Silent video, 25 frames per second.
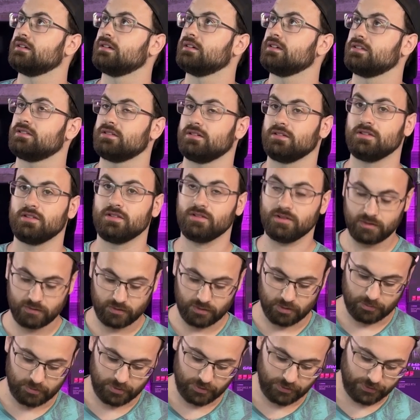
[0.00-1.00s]
started this over
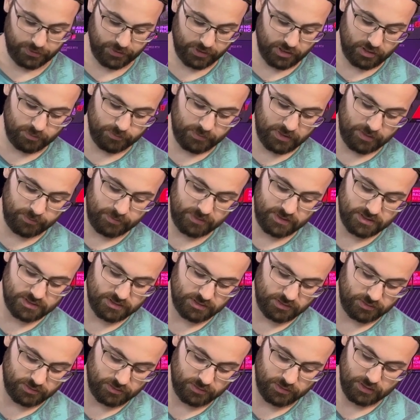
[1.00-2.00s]
a month ago maybe,
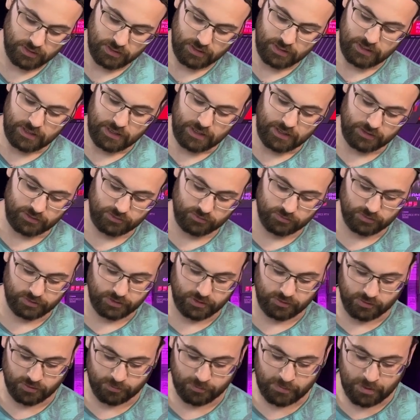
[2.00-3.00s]
so I don't
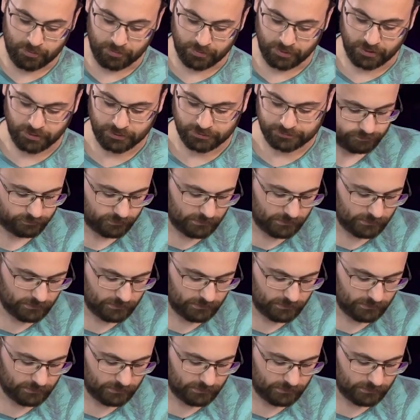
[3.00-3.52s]
really remember,